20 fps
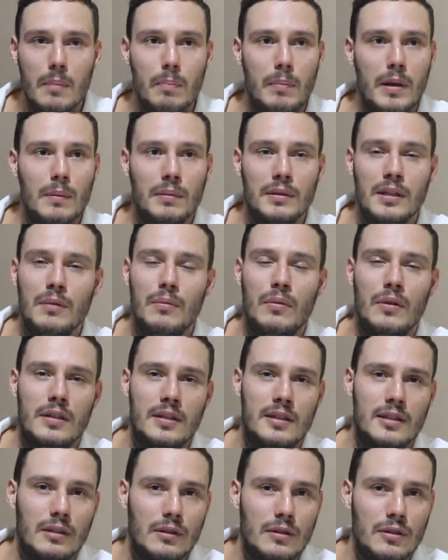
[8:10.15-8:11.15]
People don't want a
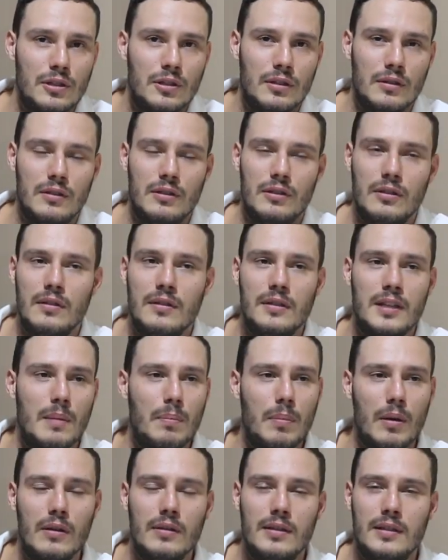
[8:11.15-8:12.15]
solution. As soon as I
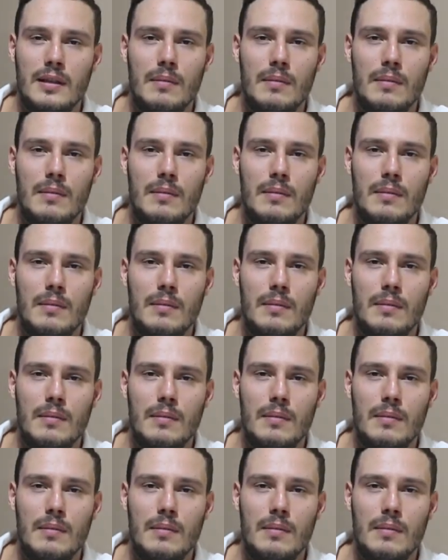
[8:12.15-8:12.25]
post